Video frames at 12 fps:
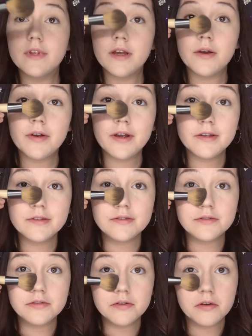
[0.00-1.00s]
Alright,
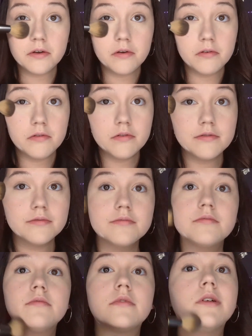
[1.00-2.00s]
so
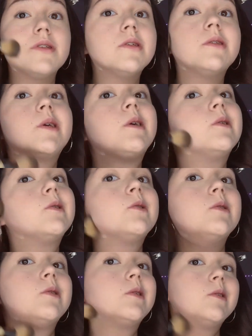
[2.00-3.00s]
now that that's
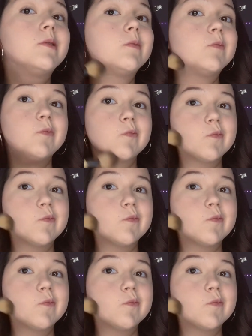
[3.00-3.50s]
done,